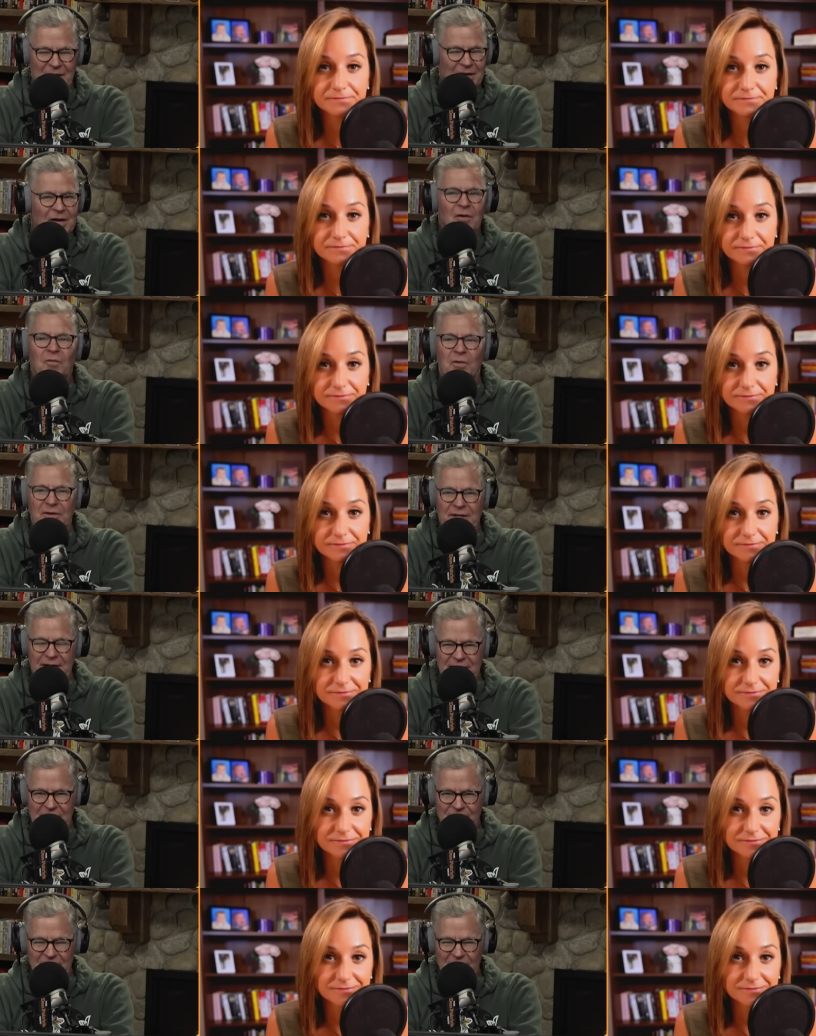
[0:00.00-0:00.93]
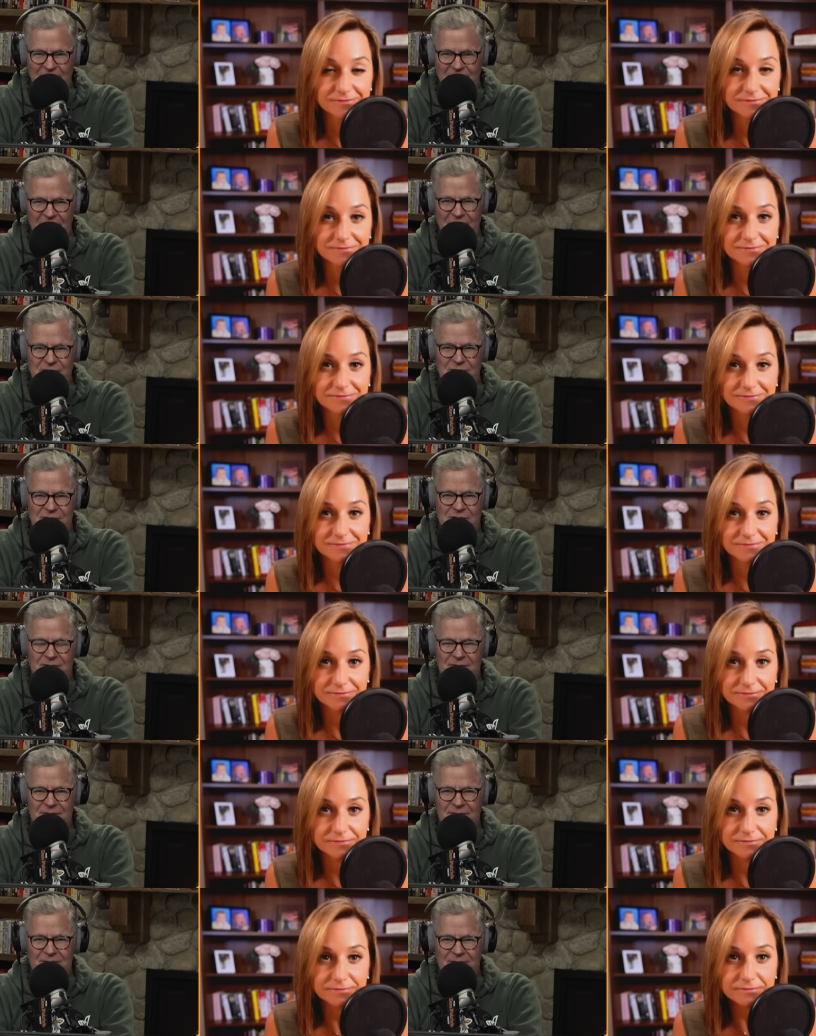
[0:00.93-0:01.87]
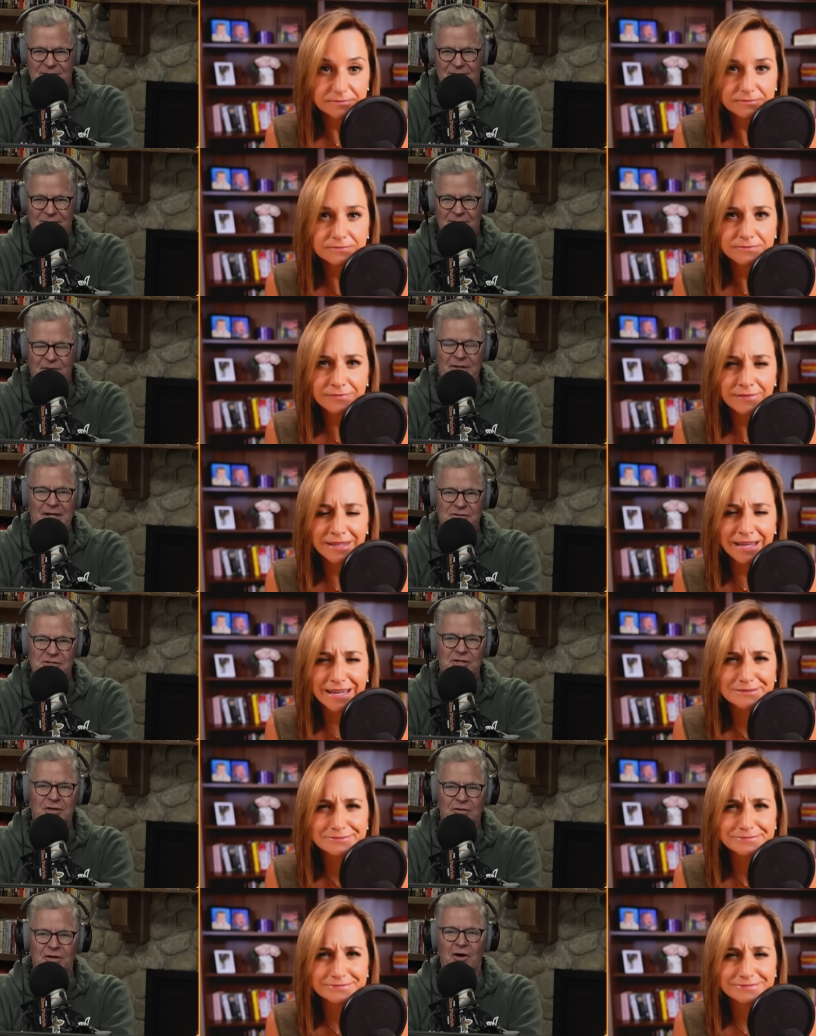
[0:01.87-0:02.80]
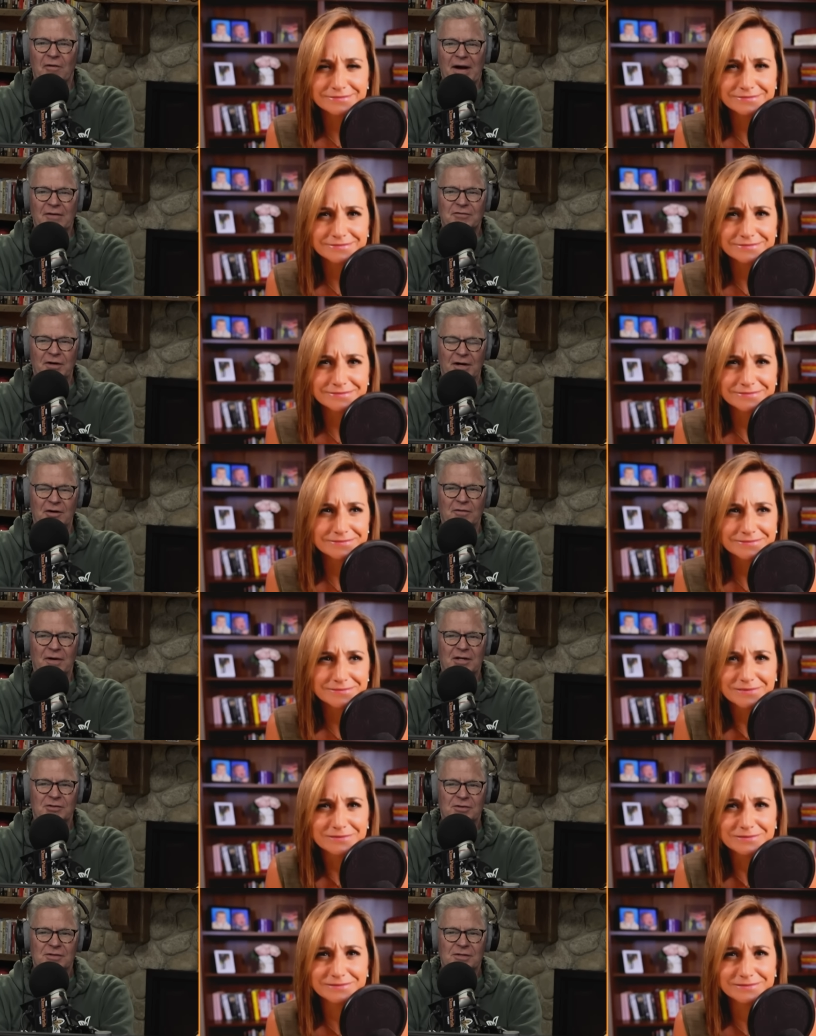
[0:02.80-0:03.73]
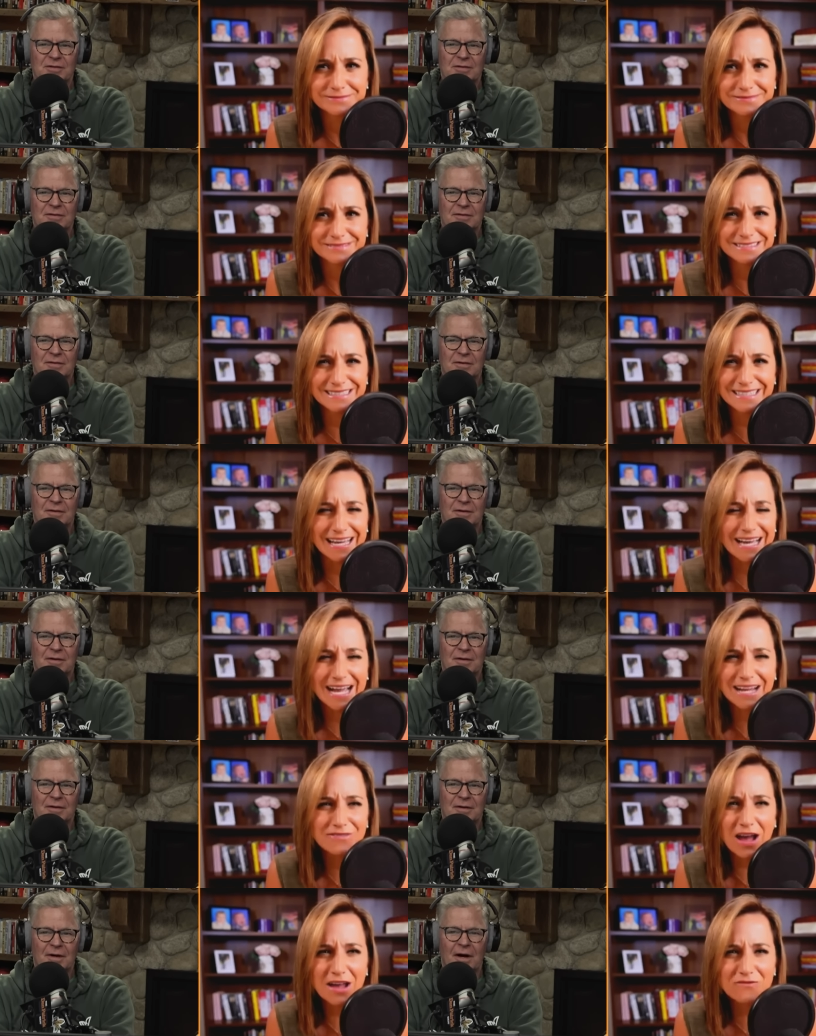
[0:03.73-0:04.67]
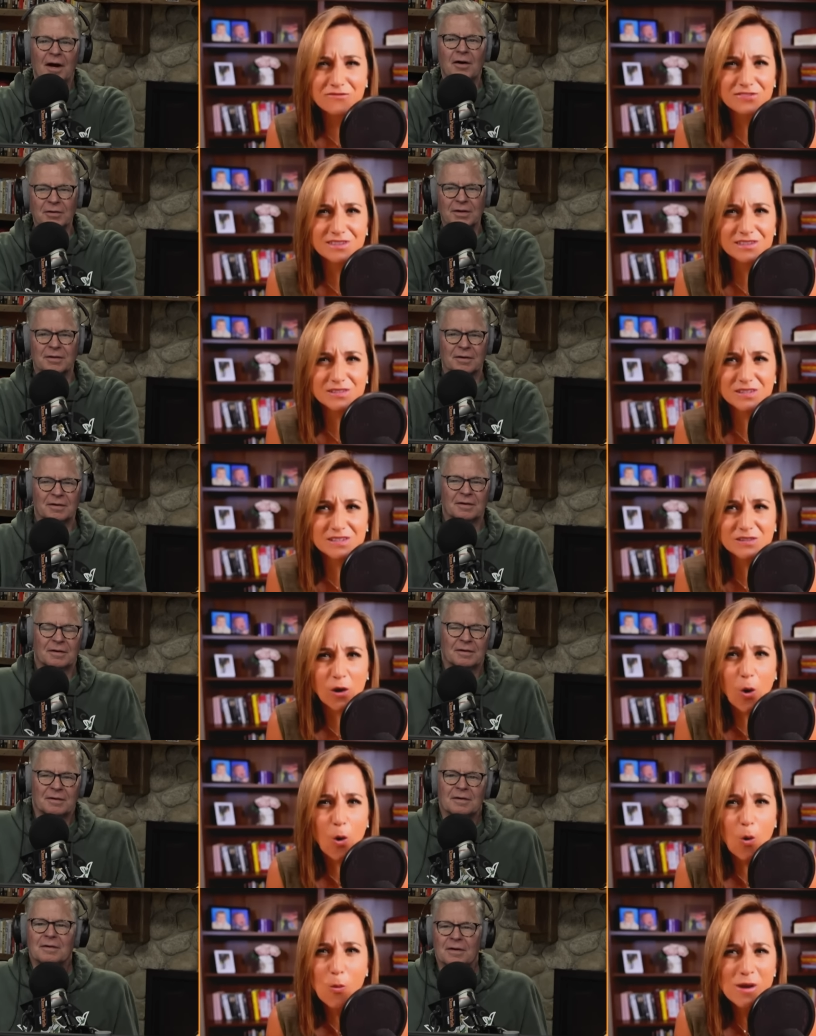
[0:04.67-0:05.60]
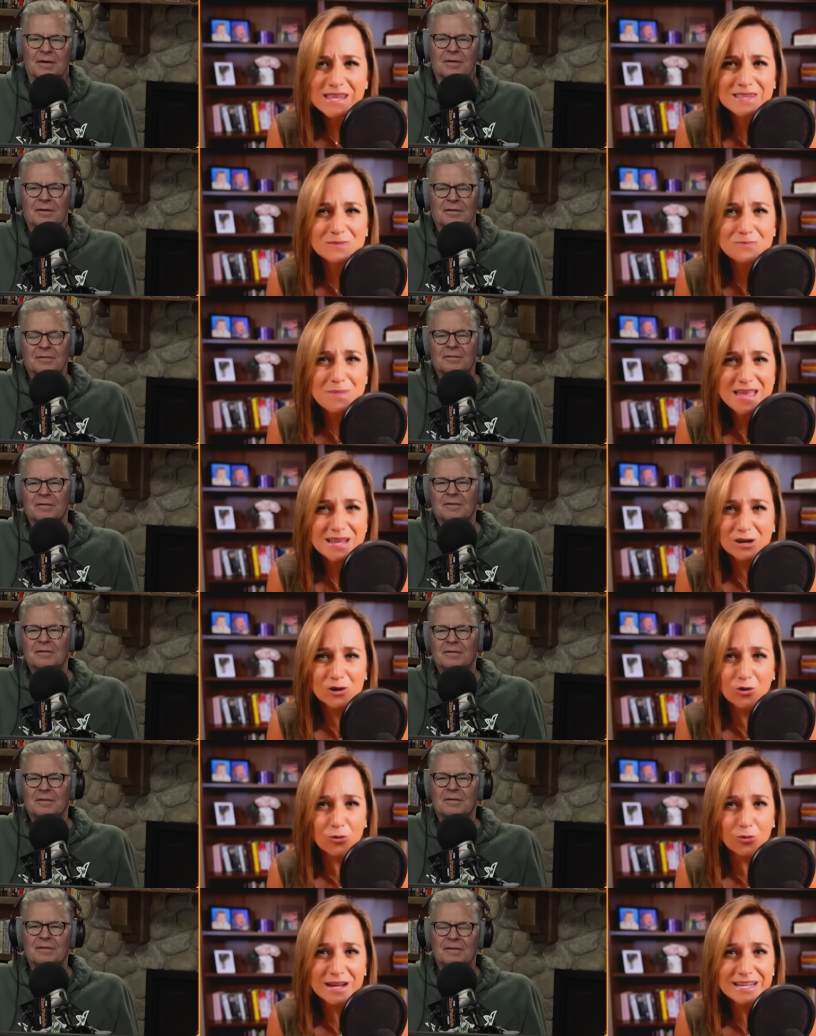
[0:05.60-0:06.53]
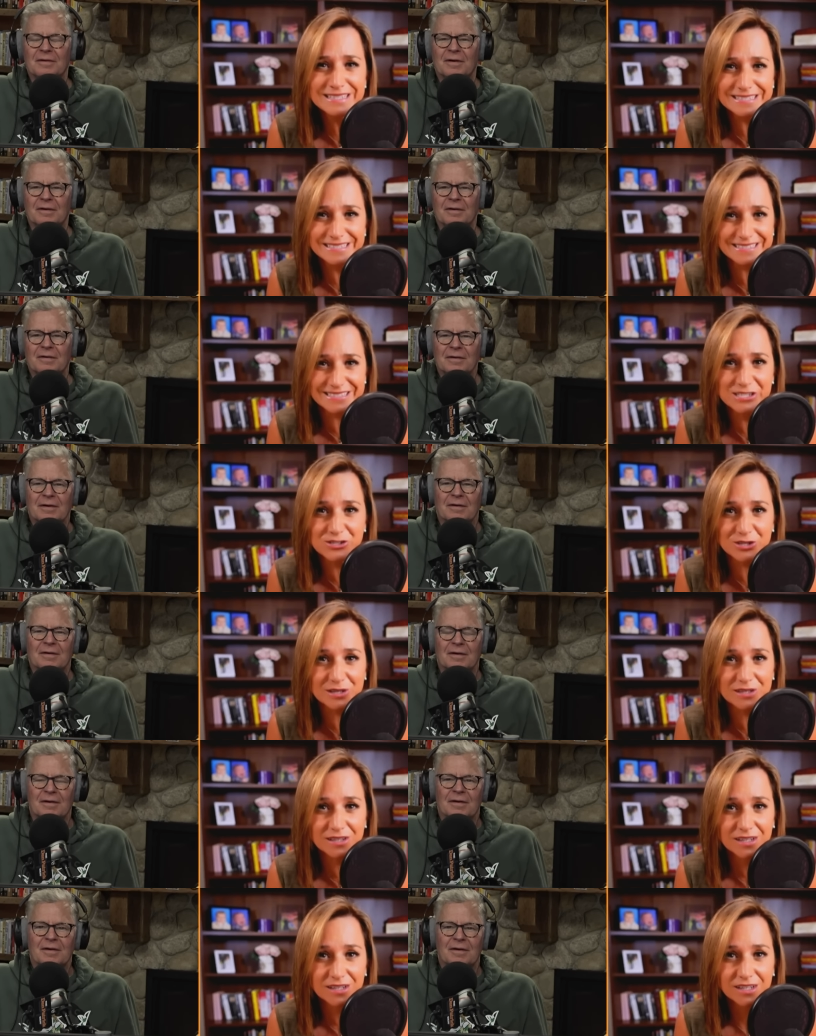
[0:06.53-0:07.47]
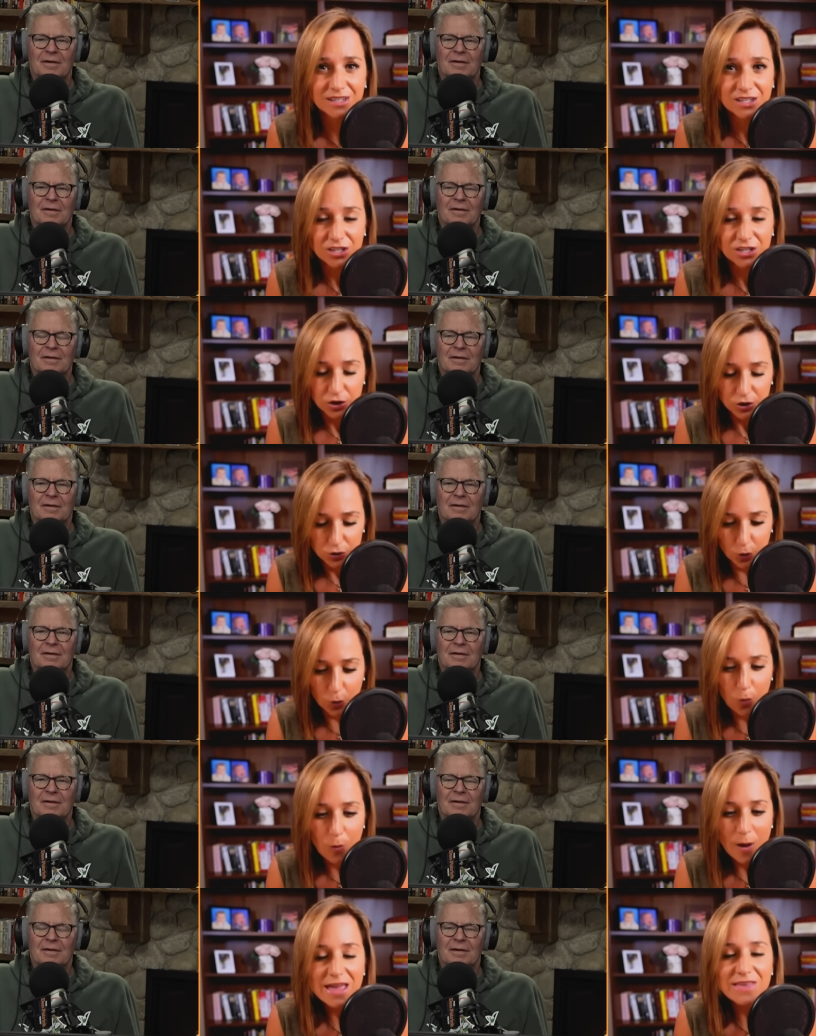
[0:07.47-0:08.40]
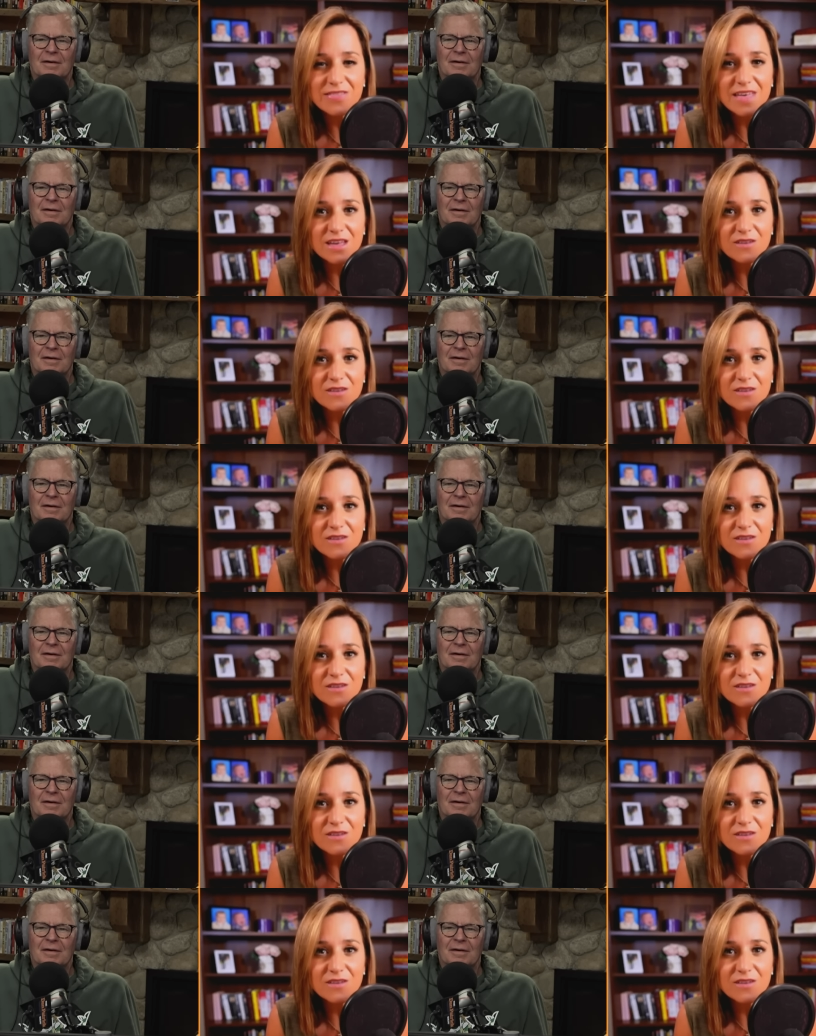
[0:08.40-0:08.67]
Speaker 1: Would they keep Aaron Rodgers? Would yeah. they still go after
Speaker 2: Aaron Rodgers? Yeah, I've, I've this okay. has always been a great decision. The way they've